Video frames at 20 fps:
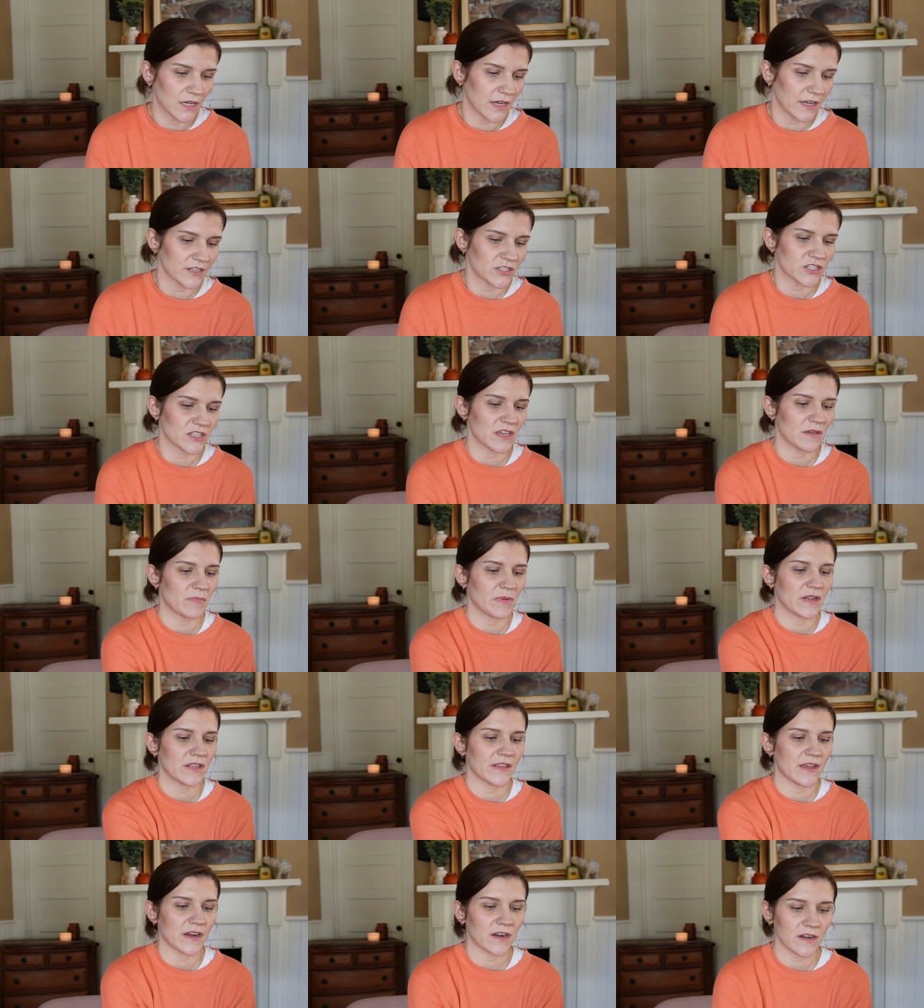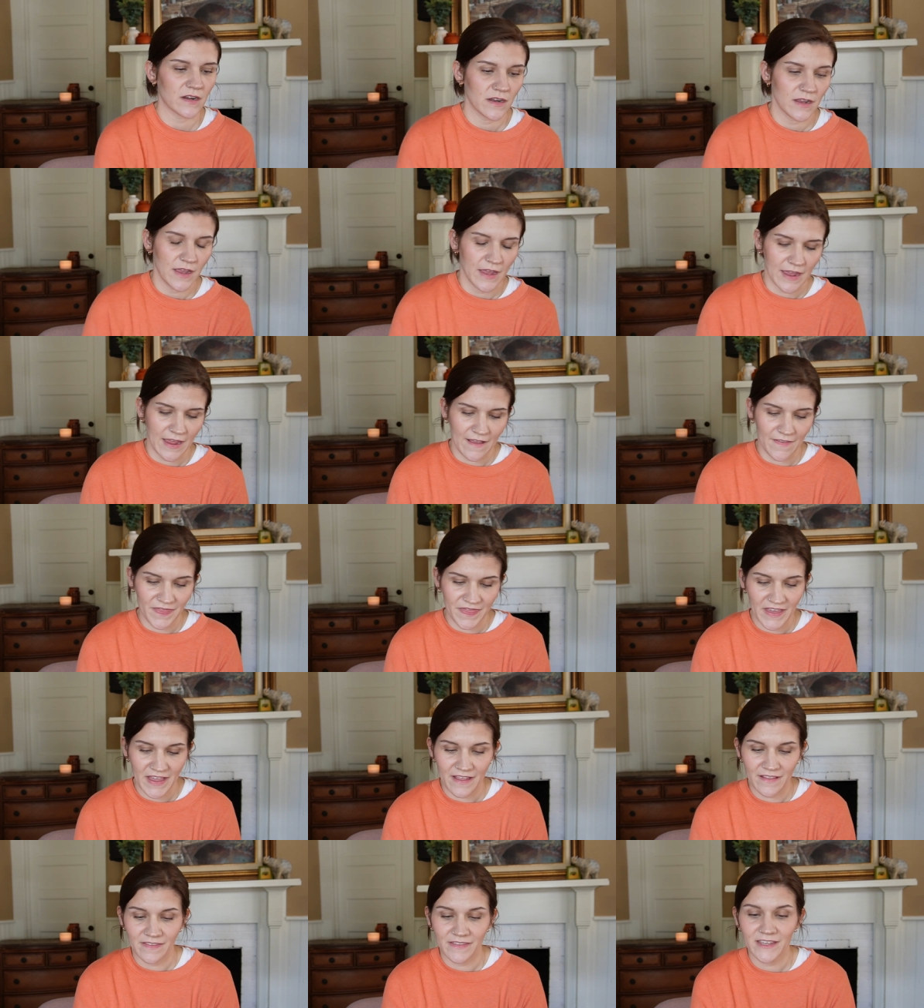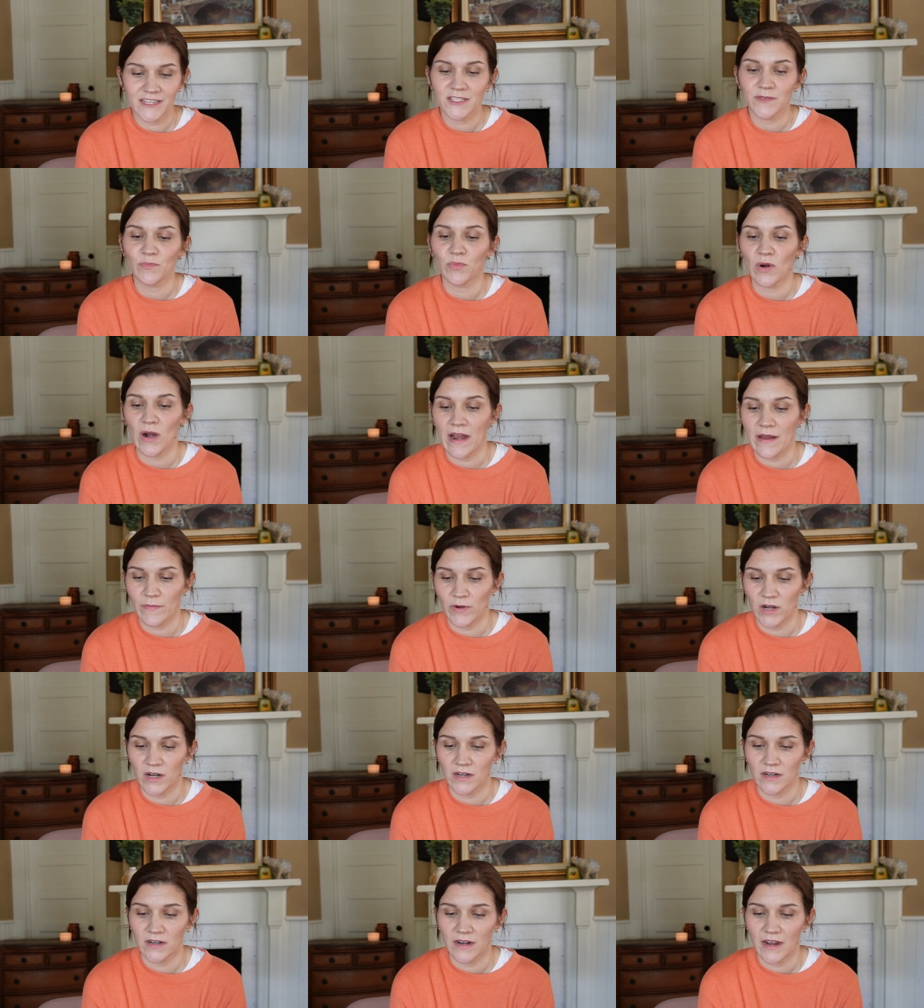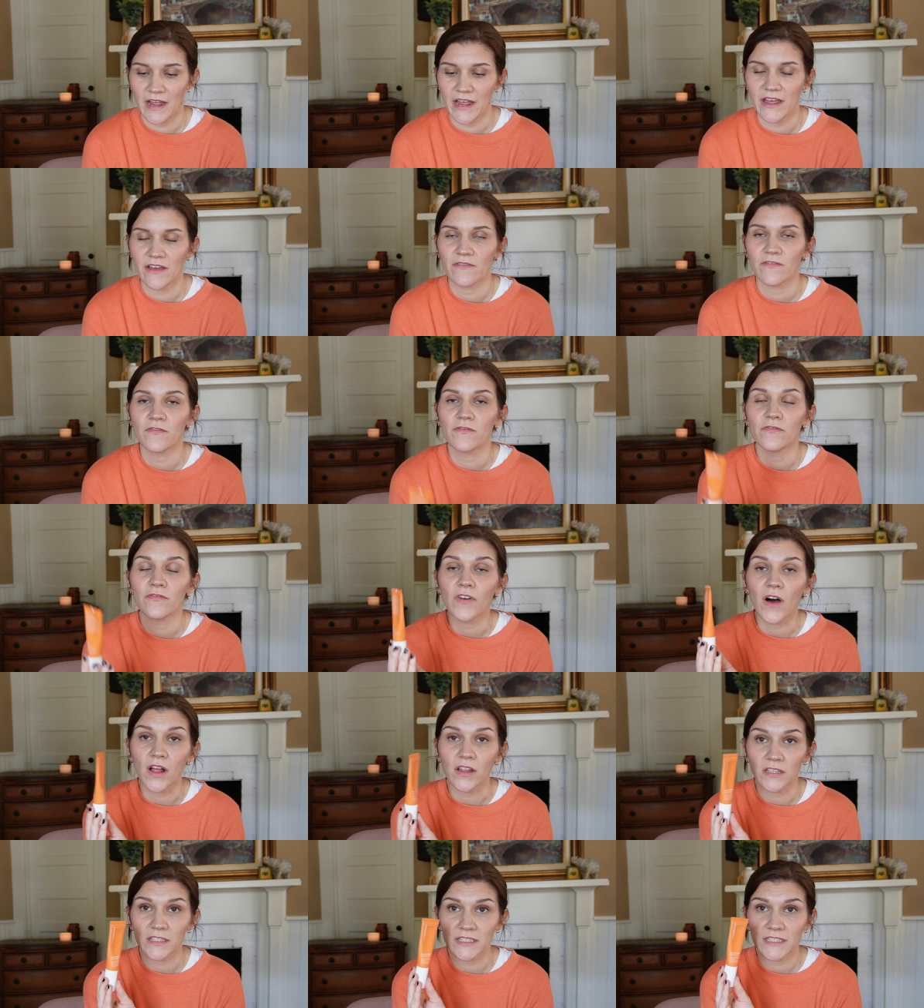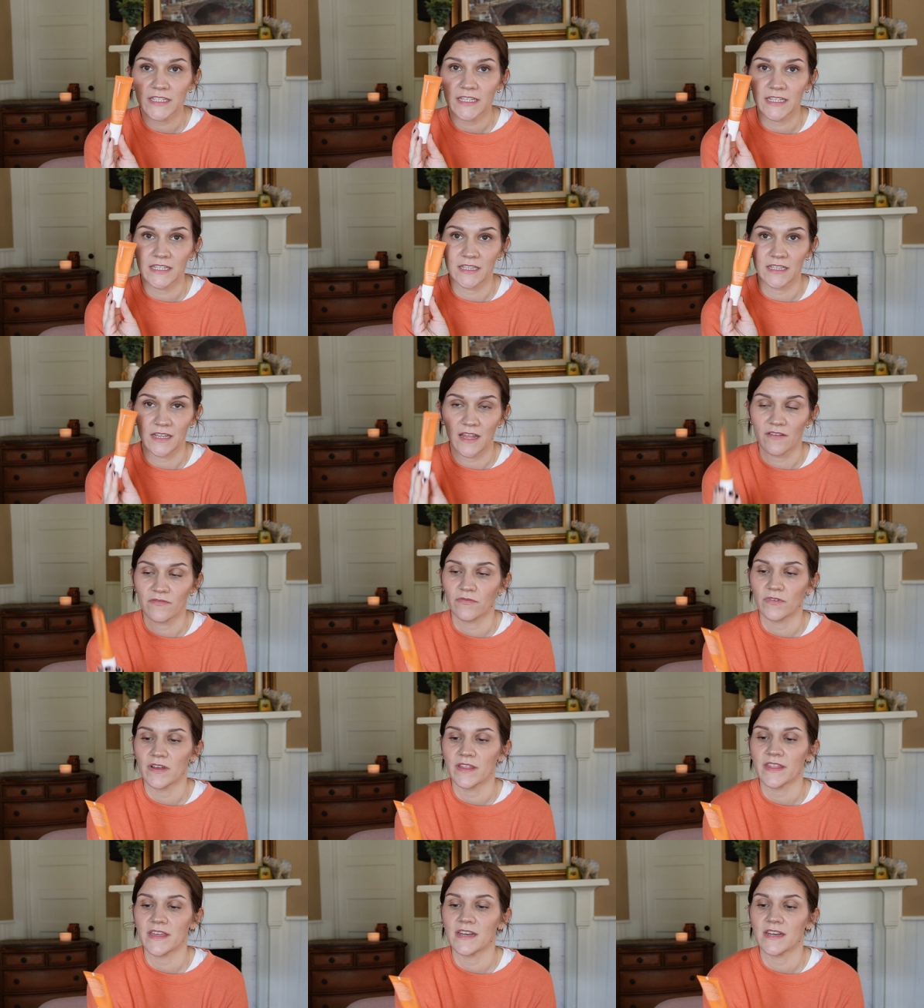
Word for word: I just keep it in there. And then this primer I have fallen in love with.